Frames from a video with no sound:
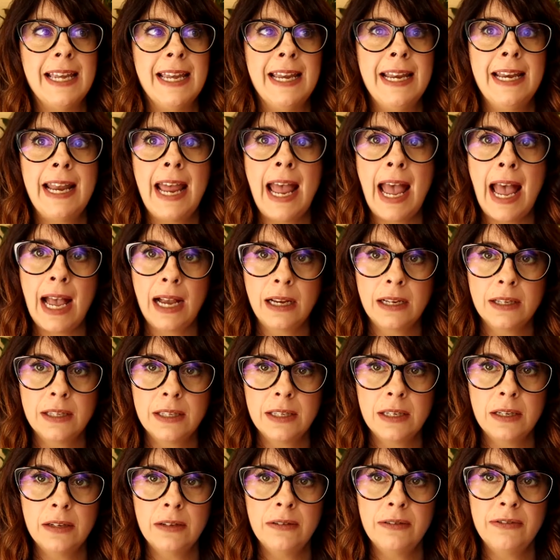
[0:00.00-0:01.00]

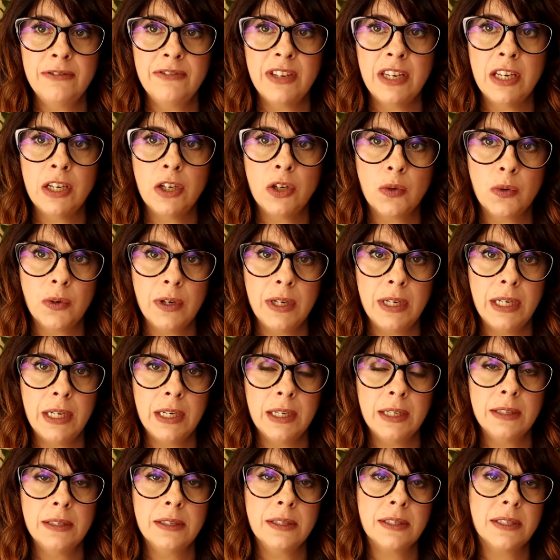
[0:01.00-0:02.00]
inactive
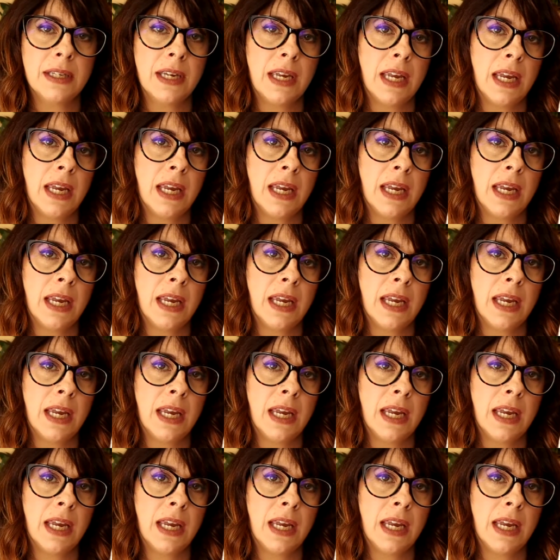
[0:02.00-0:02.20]
ingredients